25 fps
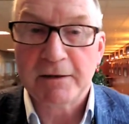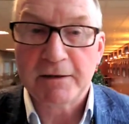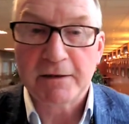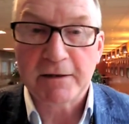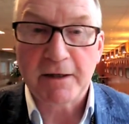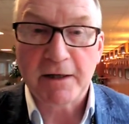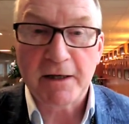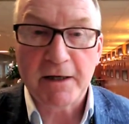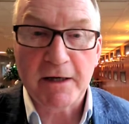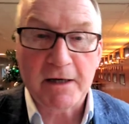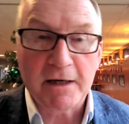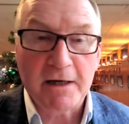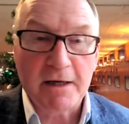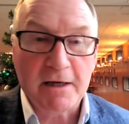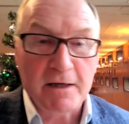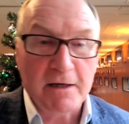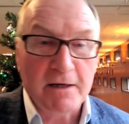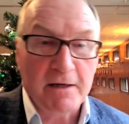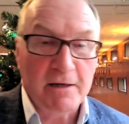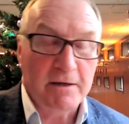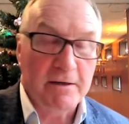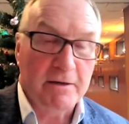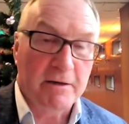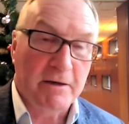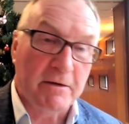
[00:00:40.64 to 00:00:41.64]

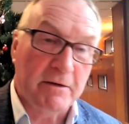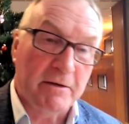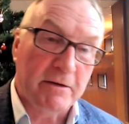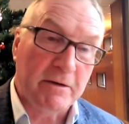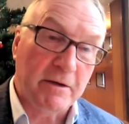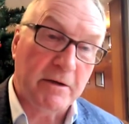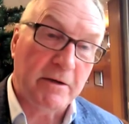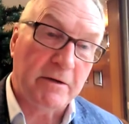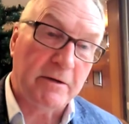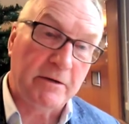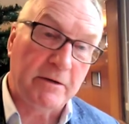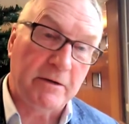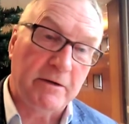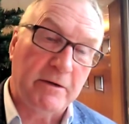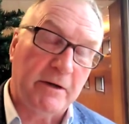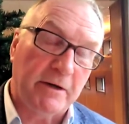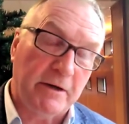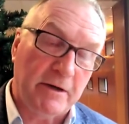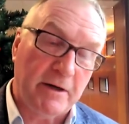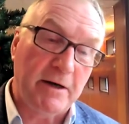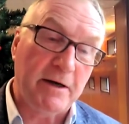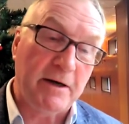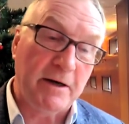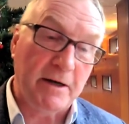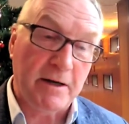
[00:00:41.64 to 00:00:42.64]
The
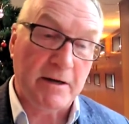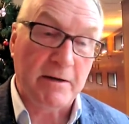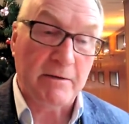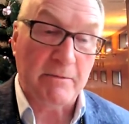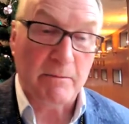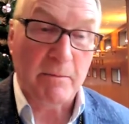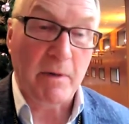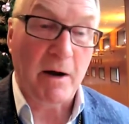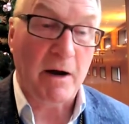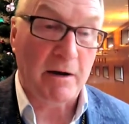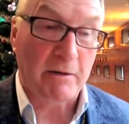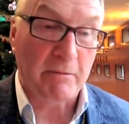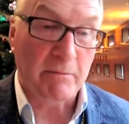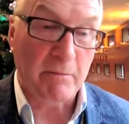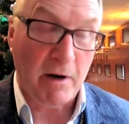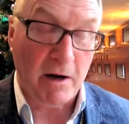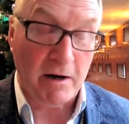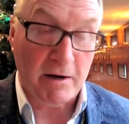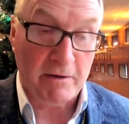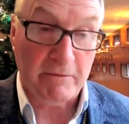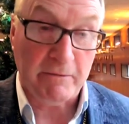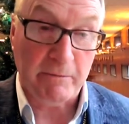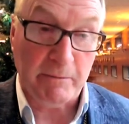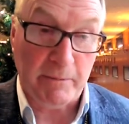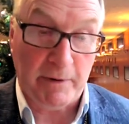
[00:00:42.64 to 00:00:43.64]
clearly,
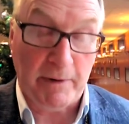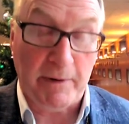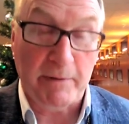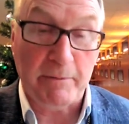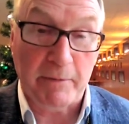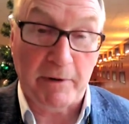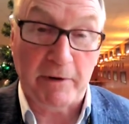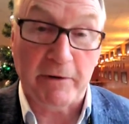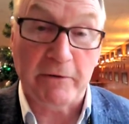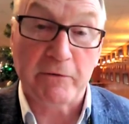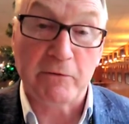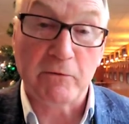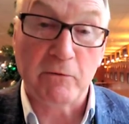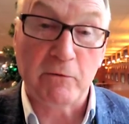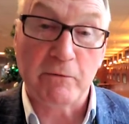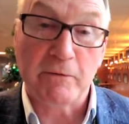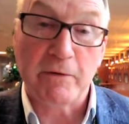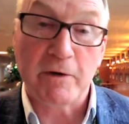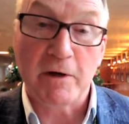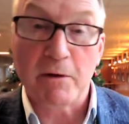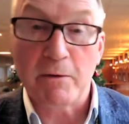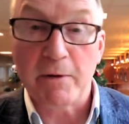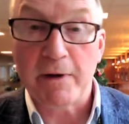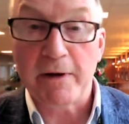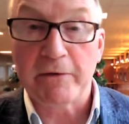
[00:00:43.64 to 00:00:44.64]
my personal
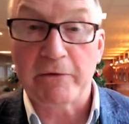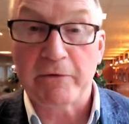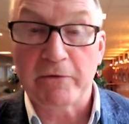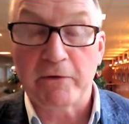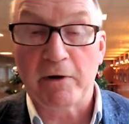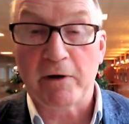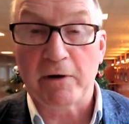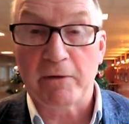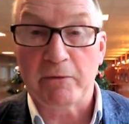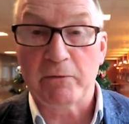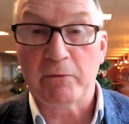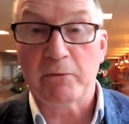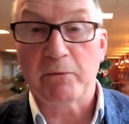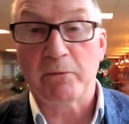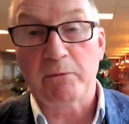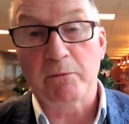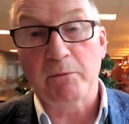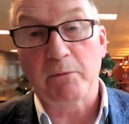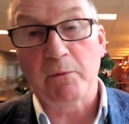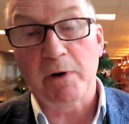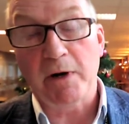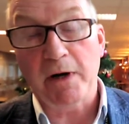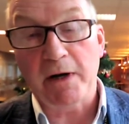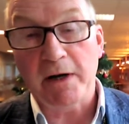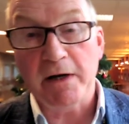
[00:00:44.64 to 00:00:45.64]
view is that
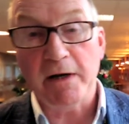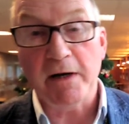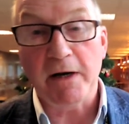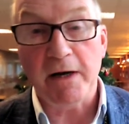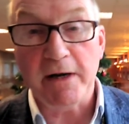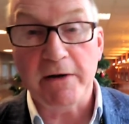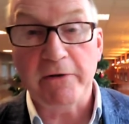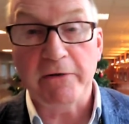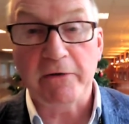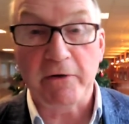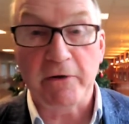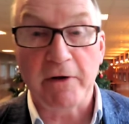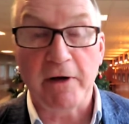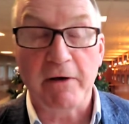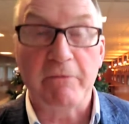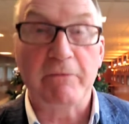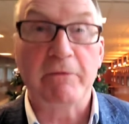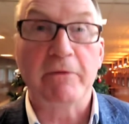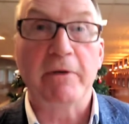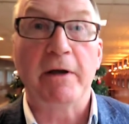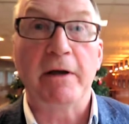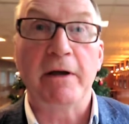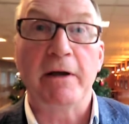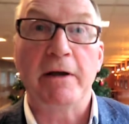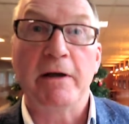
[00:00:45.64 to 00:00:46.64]
we need to
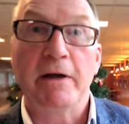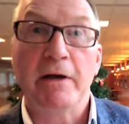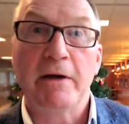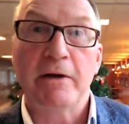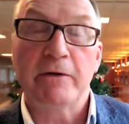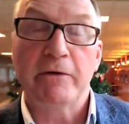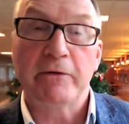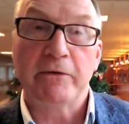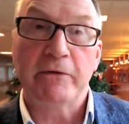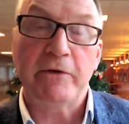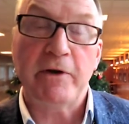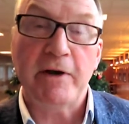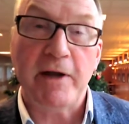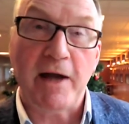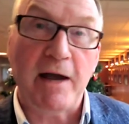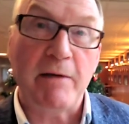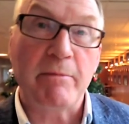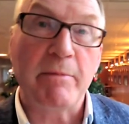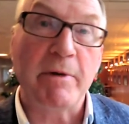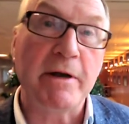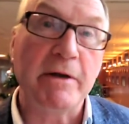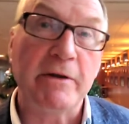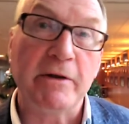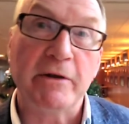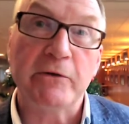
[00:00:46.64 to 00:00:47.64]
give the
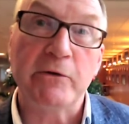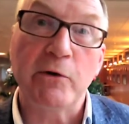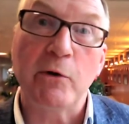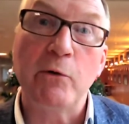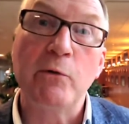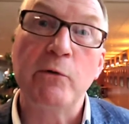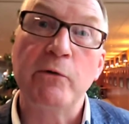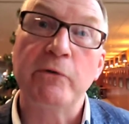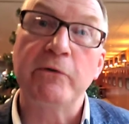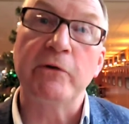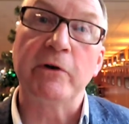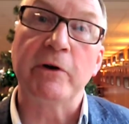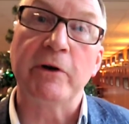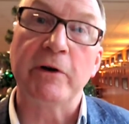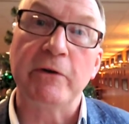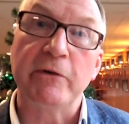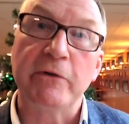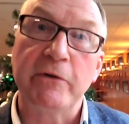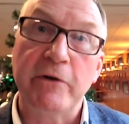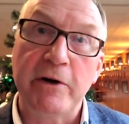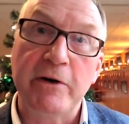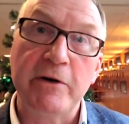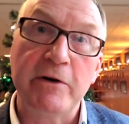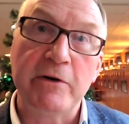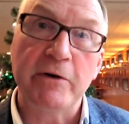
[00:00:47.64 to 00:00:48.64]
CAB the tools to
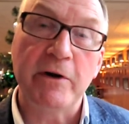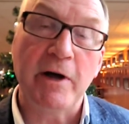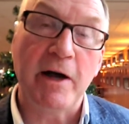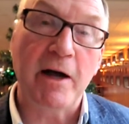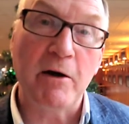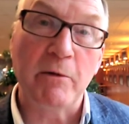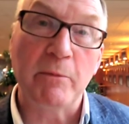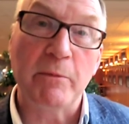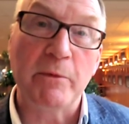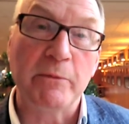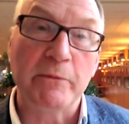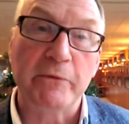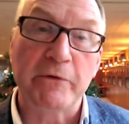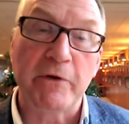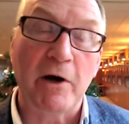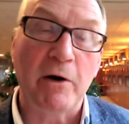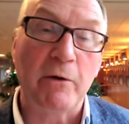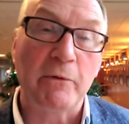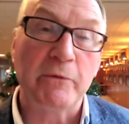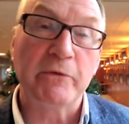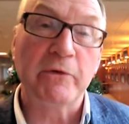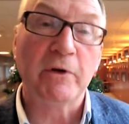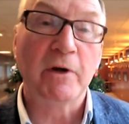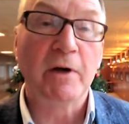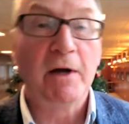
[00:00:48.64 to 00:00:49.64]
continue to help
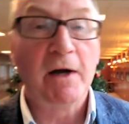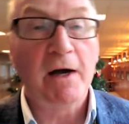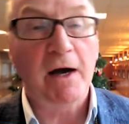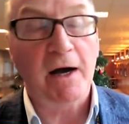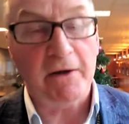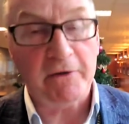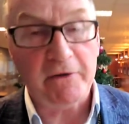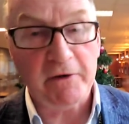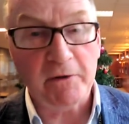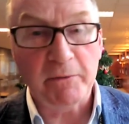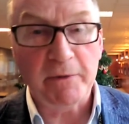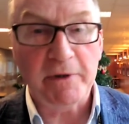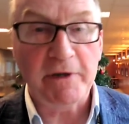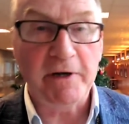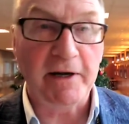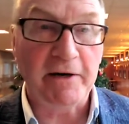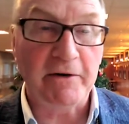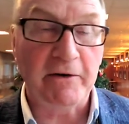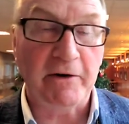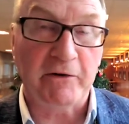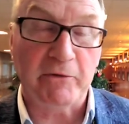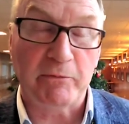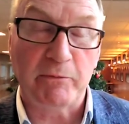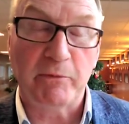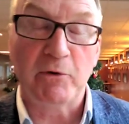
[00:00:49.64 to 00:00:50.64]
themselves. I think we need
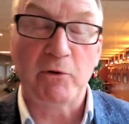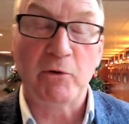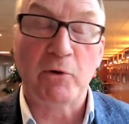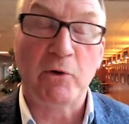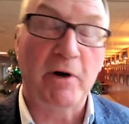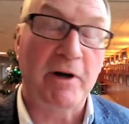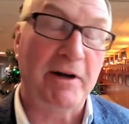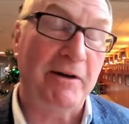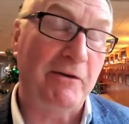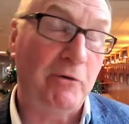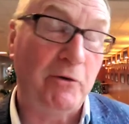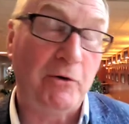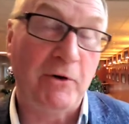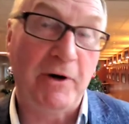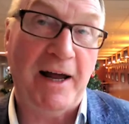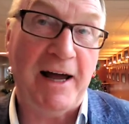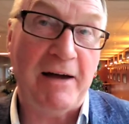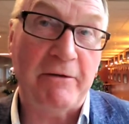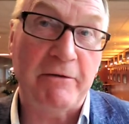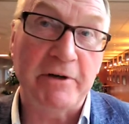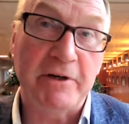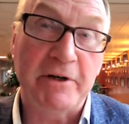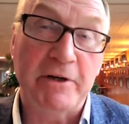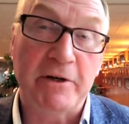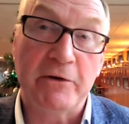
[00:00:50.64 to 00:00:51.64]
to explore all
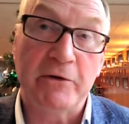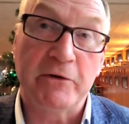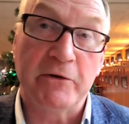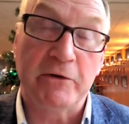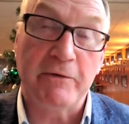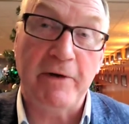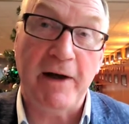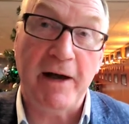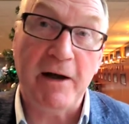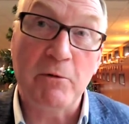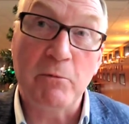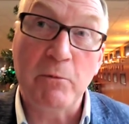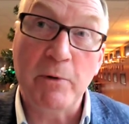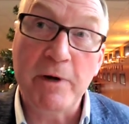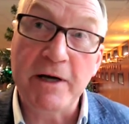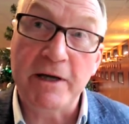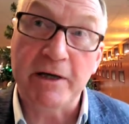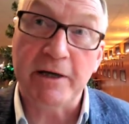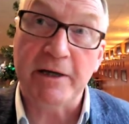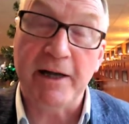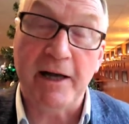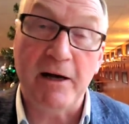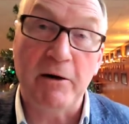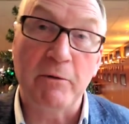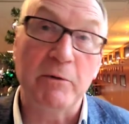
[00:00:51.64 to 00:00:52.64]
avenues of how we
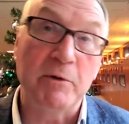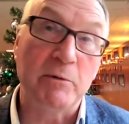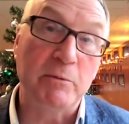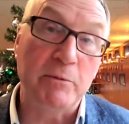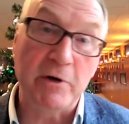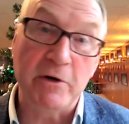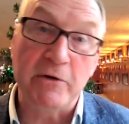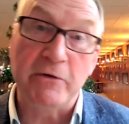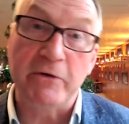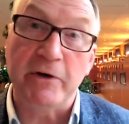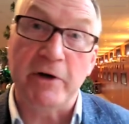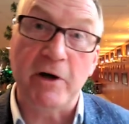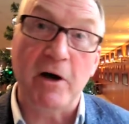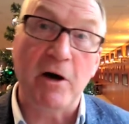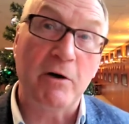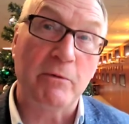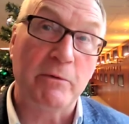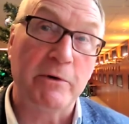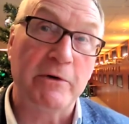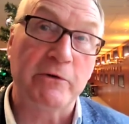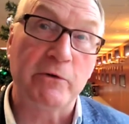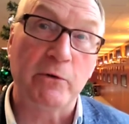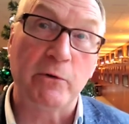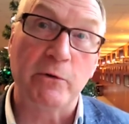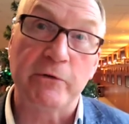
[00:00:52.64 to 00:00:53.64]
can help them using our
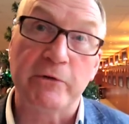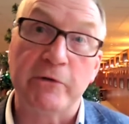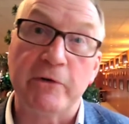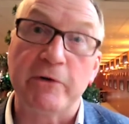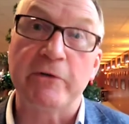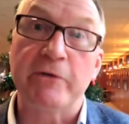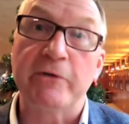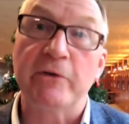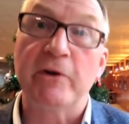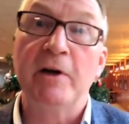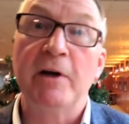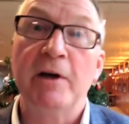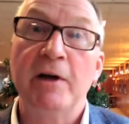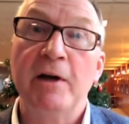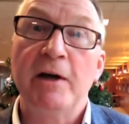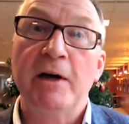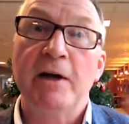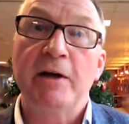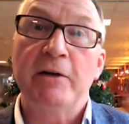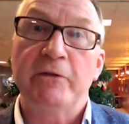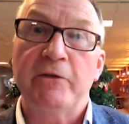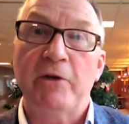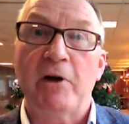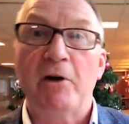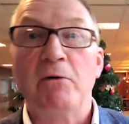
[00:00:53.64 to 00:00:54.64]
resources
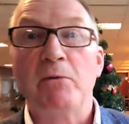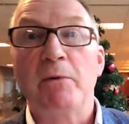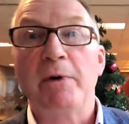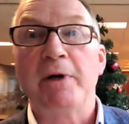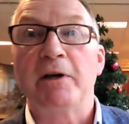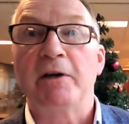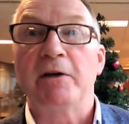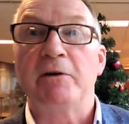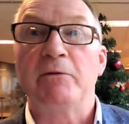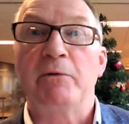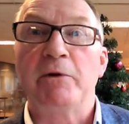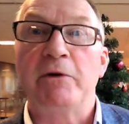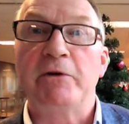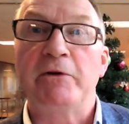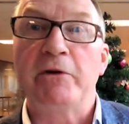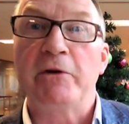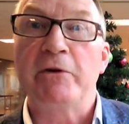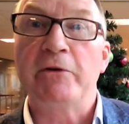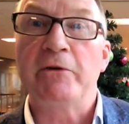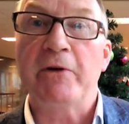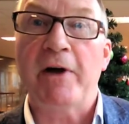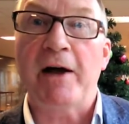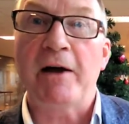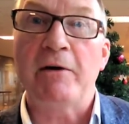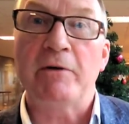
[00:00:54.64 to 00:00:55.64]
so we can
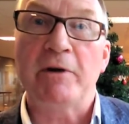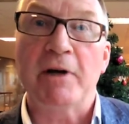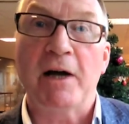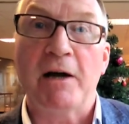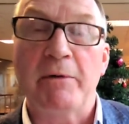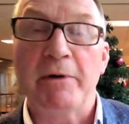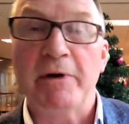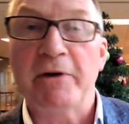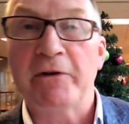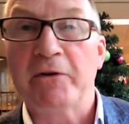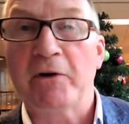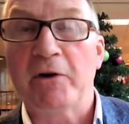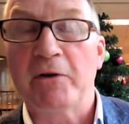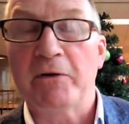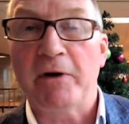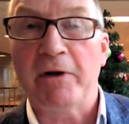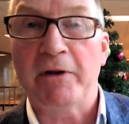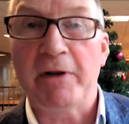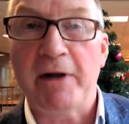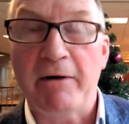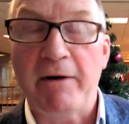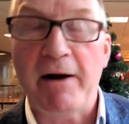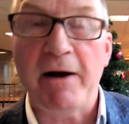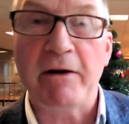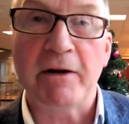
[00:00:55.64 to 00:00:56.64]
reduce outgoings,
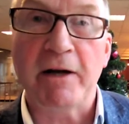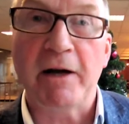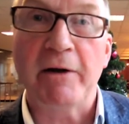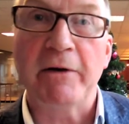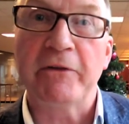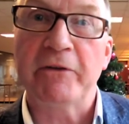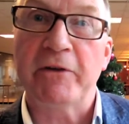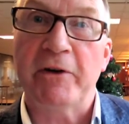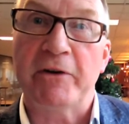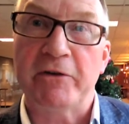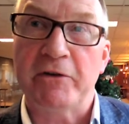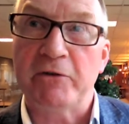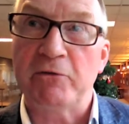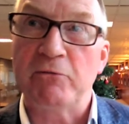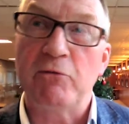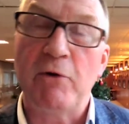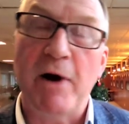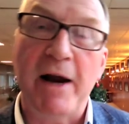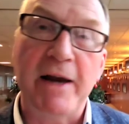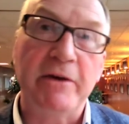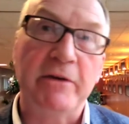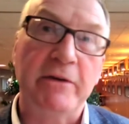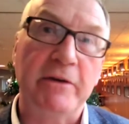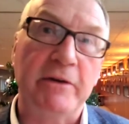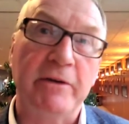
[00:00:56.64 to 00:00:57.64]
their outgoings such as
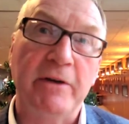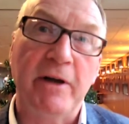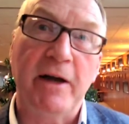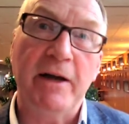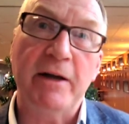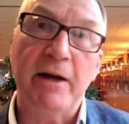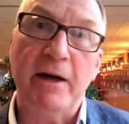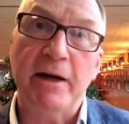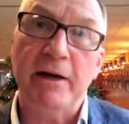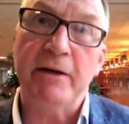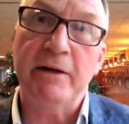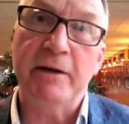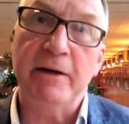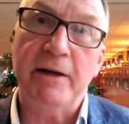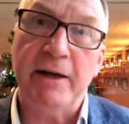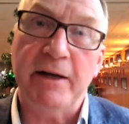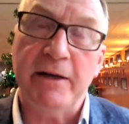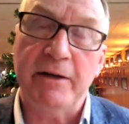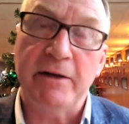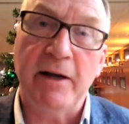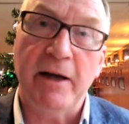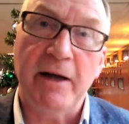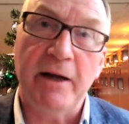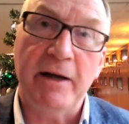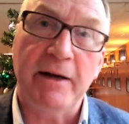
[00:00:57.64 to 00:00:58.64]
rent
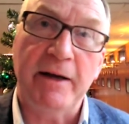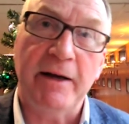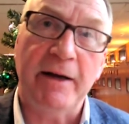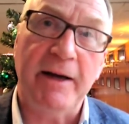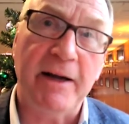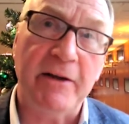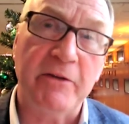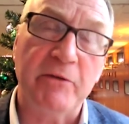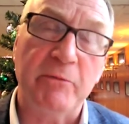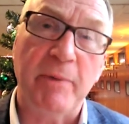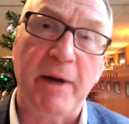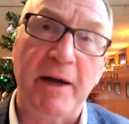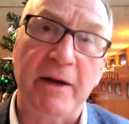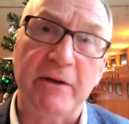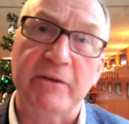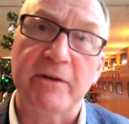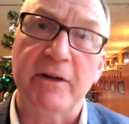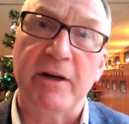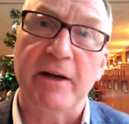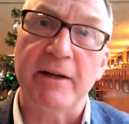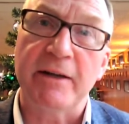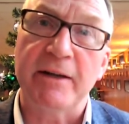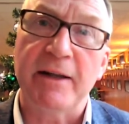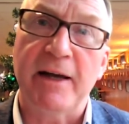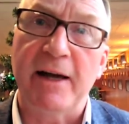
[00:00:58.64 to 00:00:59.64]
and aspects
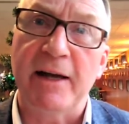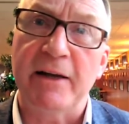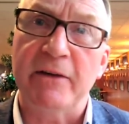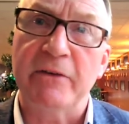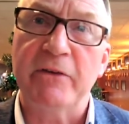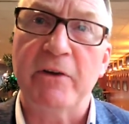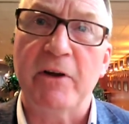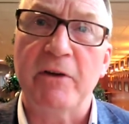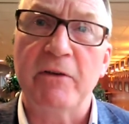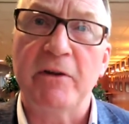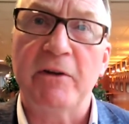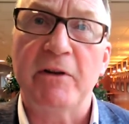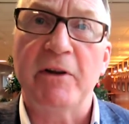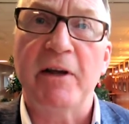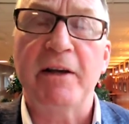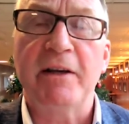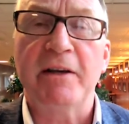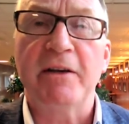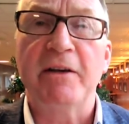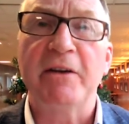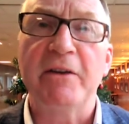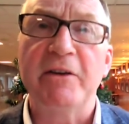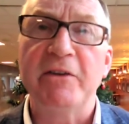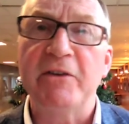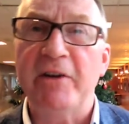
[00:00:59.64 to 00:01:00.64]
like that, so that they
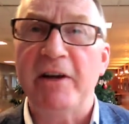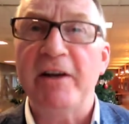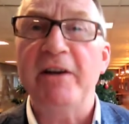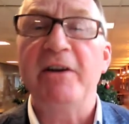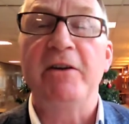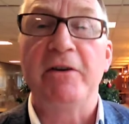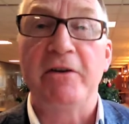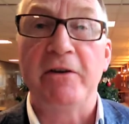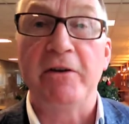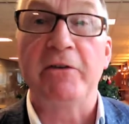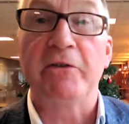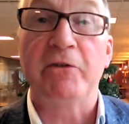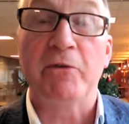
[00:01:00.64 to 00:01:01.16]
can continue to